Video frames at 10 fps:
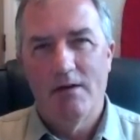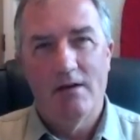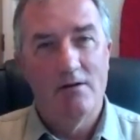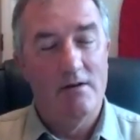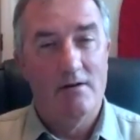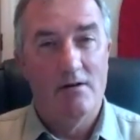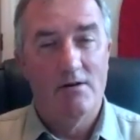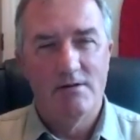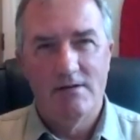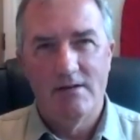looking at
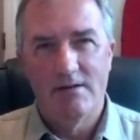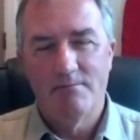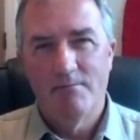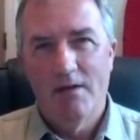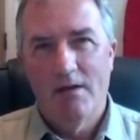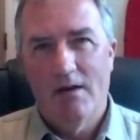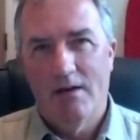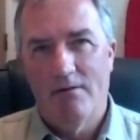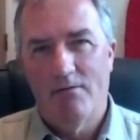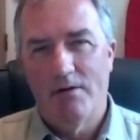heart disease,
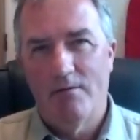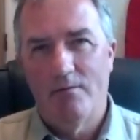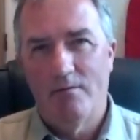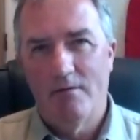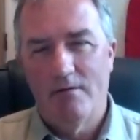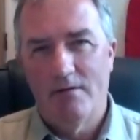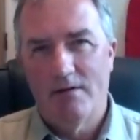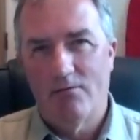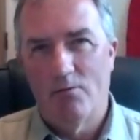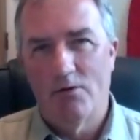and I've written
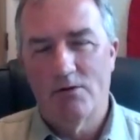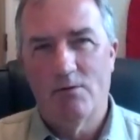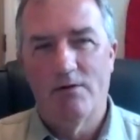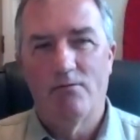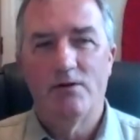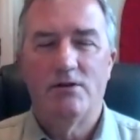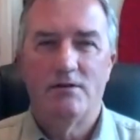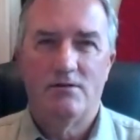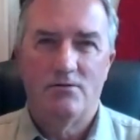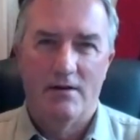several books, one of which
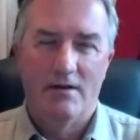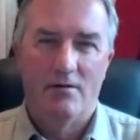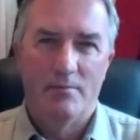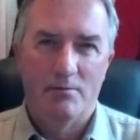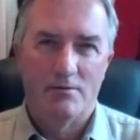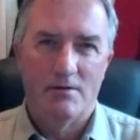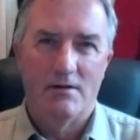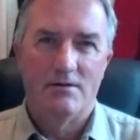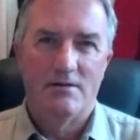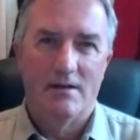is trying to help people to
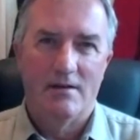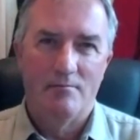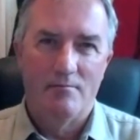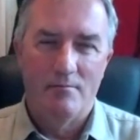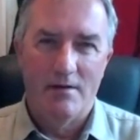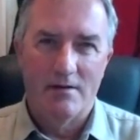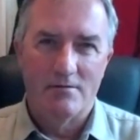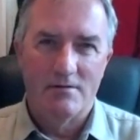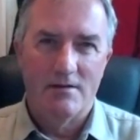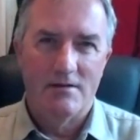understand
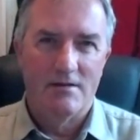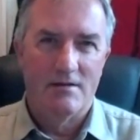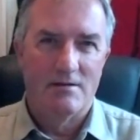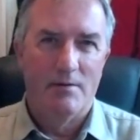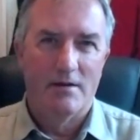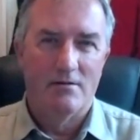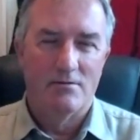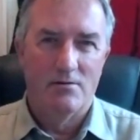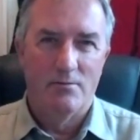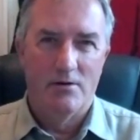medical statistics and medical
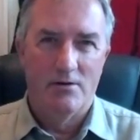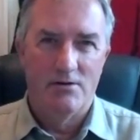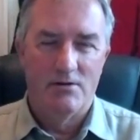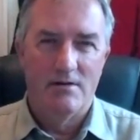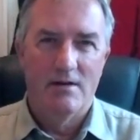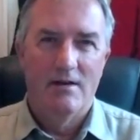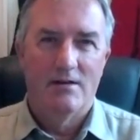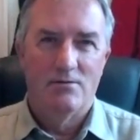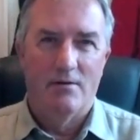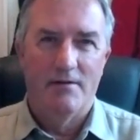terminology.
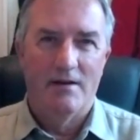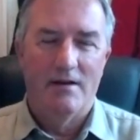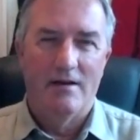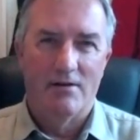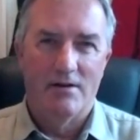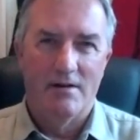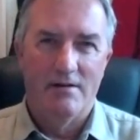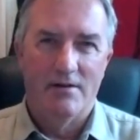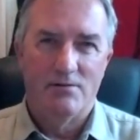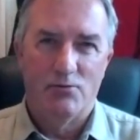So I feel I have a kind
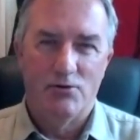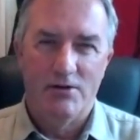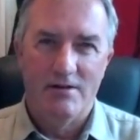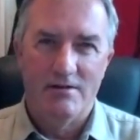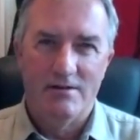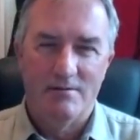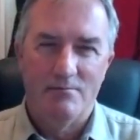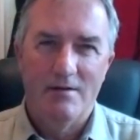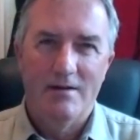of expertise in